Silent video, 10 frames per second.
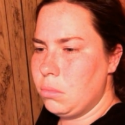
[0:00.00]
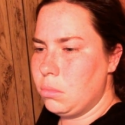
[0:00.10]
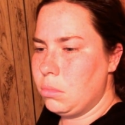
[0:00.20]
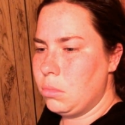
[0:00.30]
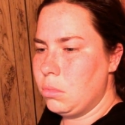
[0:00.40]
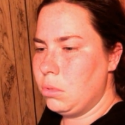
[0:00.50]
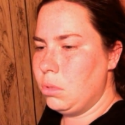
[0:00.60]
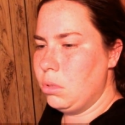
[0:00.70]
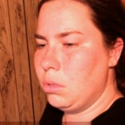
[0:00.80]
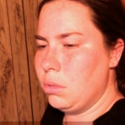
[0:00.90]

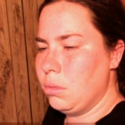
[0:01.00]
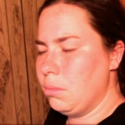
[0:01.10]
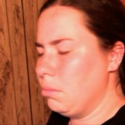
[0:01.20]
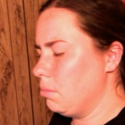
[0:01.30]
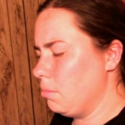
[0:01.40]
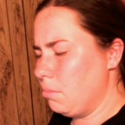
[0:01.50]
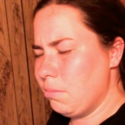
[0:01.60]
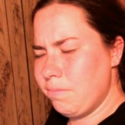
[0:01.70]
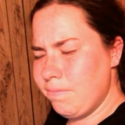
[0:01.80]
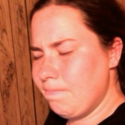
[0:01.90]

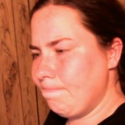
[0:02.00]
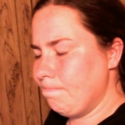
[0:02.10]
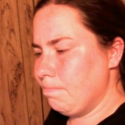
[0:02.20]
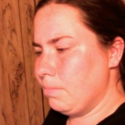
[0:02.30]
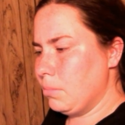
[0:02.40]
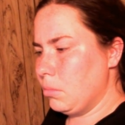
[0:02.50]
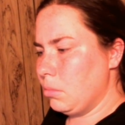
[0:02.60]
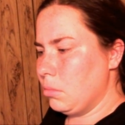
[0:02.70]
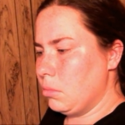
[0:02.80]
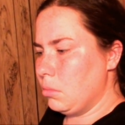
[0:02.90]

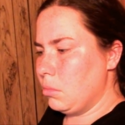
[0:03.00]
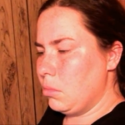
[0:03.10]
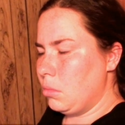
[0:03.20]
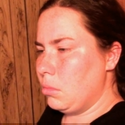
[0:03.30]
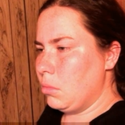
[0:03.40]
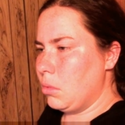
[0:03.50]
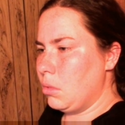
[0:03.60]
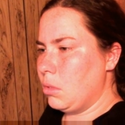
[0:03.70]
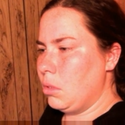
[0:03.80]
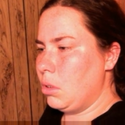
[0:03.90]

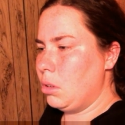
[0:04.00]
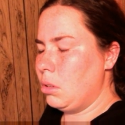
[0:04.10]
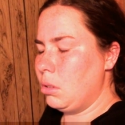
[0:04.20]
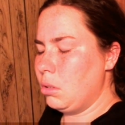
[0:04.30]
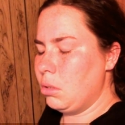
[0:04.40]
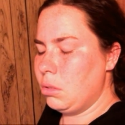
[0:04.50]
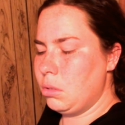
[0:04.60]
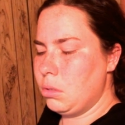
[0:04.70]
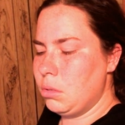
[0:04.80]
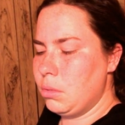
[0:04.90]

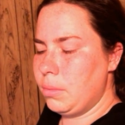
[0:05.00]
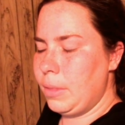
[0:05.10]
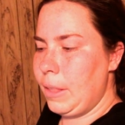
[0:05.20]
Nothing is said.